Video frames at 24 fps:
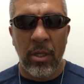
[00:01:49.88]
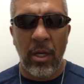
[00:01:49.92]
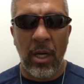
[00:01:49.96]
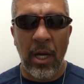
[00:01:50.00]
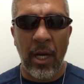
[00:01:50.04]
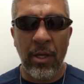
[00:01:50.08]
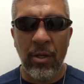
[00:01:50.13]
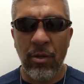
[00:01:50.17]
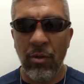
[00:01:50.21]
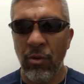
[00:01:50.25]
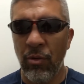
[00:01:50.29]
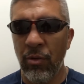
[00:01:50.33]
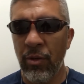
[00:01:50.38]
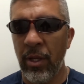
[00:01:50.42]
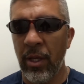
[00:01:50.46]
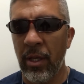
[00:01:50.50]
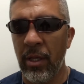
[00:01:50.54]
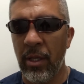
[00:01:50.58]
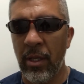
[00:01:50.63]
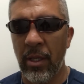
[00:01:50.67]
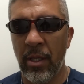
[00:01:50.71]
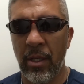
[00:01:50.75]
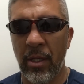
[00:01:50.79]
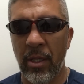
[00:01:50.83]
I know
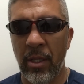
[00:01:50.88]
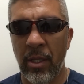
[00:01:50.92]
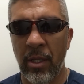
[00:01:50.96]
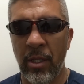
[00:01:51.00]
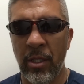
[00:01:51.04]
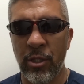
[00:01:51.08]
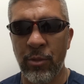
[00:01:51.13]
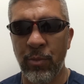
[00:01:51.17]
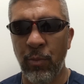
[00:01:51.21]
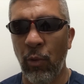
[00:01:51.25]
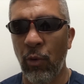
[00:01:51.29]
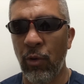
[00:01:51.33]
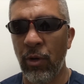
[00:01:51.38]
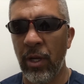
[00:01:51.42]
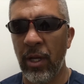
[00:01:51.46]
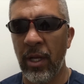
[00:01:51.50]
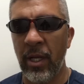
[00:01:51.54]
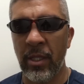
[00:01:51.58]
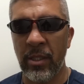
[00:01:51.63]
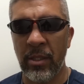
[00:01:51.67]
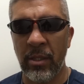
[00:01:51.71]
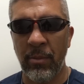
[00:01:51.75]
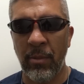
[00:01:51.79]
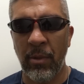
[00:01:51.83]
that the sport
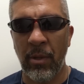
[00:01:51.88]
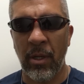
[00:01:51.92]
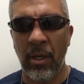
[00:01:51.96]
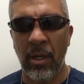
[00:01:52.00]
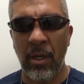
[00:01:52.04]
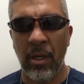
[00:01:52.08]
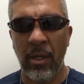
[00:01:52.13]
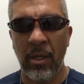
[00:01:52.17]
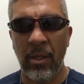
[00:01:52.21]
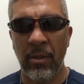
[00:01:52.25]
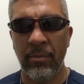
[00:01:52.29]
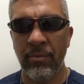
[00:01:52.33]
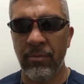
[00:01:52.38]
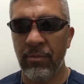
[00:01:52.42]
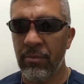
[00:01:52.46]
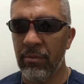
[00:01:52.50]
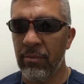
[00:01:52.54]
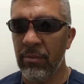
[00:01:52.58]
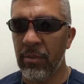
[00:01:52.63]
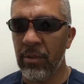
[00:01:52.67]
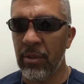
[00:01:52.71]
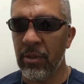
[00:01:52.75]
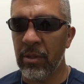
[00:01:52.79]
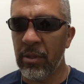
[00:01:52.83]
is about uh,
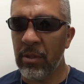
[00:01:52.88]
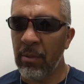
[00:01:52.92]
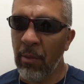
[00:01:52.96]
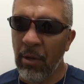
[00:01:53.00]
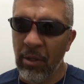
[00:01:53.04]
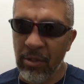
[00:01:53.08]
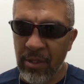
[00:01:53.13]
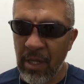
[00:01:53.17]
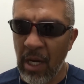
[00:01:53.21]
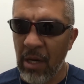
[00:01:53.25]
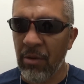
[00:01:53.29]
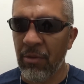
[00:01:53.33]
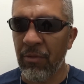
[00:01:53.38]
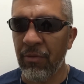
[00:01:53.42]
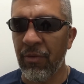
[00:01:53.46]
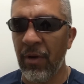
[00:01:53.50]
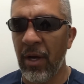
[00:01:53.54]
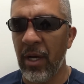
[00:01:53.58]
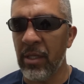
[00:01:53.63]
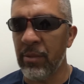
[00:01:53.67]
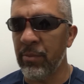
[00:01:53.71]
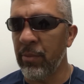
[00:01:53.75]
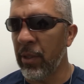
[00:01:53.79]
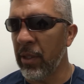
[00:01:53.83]
it's about
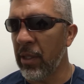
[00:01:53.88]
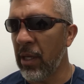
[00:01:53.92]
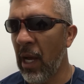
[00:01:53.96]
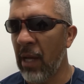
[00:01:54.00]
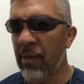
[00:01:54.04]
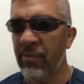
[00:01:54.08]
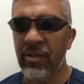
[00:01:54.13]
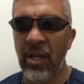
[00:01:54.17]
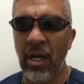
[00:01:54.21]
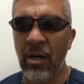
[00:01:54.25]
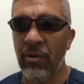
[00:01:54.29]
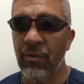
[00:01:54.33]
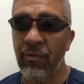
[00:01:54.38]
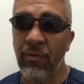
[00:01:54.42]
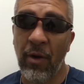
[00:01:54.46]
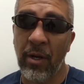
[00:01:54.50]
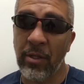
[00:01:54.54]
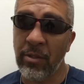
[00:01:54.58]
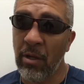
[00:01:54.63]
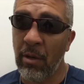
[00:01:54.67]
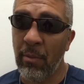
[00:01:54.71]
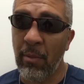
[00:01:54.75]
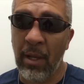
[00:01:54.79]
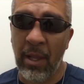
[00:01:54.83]
sacrifice, but I've
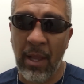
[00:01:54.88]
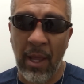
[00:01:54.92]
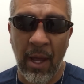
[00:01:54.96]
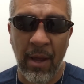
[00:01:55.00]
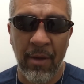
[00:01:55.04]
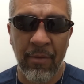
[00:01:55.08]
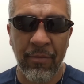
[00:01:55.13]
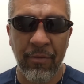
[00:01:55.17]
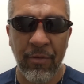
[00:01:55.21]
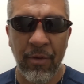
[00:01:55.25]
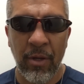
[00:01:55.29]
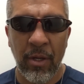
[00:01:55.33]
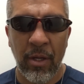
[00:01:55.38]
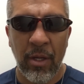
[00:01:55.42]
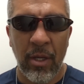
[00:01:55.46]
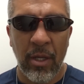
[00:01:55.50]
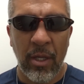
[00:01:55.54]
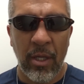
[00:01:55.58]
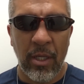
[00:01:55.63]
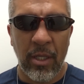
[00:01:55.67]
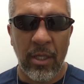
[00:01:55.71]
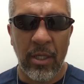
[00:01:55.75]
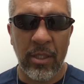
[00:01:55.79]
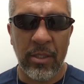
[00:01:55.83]
sacrificed all my life.
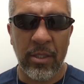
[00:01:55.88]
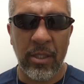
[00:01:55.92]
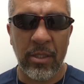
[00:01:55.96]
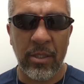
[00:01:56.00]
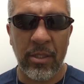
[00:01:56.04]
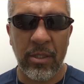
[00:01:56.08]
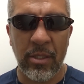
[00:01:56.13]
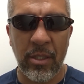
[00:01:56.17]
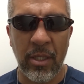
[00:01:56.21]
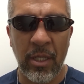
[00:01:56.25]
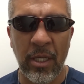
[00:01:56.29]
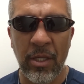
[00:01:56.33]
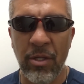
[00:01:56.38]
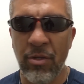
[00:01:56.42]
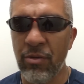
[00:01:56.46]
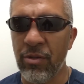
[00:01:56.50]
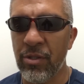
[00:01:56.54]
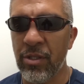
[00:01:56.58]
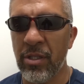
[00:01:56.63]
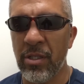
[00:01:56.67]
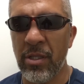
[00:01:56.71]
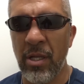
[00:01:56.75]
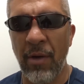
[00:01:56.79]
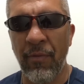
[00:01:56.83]
He says
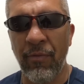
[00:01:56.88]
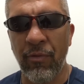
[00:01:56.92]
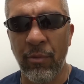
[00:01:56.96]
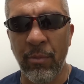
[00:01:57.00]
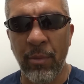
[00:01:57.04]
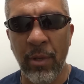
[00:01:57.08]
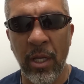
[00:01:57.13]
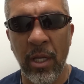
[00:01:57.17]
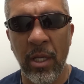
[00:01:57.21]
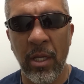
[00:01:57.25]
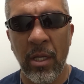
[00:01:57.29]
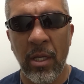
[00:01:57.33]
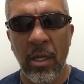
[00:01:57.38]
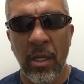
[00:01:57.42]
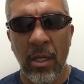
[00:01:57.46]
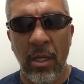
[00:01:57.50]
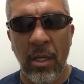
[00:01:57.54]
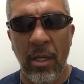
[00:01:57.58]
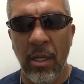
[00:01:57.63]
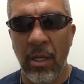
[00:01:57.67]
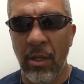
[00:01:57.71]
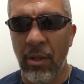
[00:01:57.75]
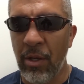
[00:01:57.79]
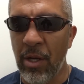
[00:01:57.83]
is just not for me.
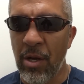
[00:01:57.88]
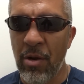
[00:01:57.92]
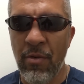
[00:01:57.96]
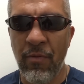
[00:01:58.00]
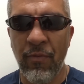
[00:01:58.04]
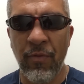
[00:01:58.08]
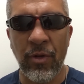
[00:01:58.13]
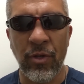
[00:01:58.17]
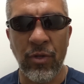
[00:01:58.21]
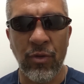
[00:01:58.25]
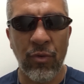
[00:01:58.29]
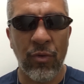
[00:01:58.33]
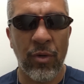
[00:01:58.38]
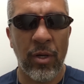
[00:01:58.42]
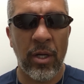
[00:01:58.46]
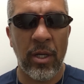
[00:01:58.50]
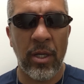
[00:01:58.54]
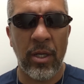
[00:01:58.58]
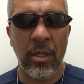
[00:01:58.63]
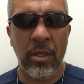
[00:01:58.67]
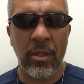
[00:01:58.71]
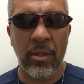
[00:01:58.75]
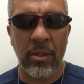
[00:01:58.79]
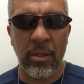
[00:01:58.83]
Here, Ventura,
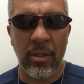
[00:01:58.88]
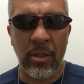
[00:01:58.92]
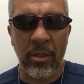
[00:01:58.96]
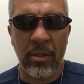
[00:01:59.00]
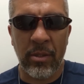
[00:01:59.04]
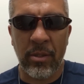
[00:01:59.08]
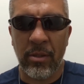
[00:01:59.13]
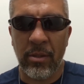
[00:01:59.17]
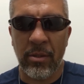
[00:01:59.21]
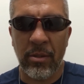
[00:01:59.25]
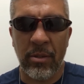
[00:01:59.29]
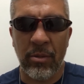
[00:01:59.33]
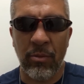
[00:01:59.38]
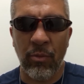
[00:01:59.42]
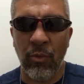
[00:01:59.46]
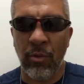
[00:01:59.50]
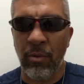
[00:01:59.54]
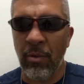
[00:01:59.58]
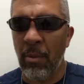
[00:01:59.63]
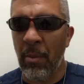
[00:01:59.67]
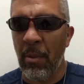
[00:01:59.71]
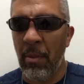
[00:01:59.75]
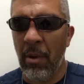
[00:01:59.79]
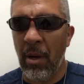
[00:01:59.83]
uh, it's
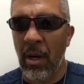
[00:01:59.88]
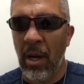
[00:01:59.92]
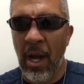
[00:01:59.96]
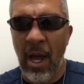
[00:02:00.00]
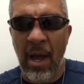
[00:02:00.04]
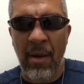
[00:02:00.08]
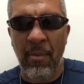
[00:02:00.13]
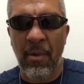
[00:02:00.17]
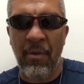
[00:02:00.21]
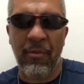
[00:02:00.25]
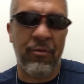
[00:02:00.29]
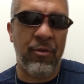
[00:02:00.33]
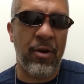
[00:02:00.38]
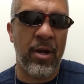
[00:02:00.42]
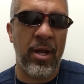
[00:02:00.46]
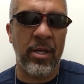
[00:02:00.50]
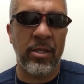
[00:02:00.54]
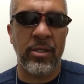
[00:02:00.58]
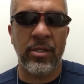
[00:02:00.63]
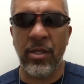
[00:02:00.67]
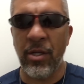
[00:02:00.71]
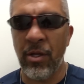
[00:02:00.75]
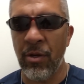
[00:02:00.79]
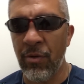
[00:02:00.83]
where I have my
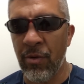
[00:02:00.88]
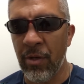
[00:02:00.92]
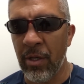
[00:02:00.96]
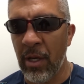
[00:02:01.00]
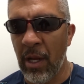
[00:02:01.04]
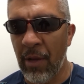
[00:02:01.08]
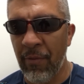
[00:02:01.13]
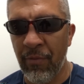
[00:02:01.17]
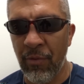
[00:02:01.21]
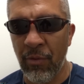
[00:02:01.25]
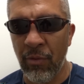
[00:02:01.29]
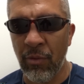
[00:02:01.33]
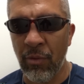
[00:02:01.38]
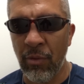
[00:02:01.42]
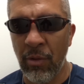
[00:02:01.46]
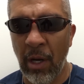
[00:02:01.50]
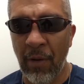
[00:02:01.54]
friends here, and I feel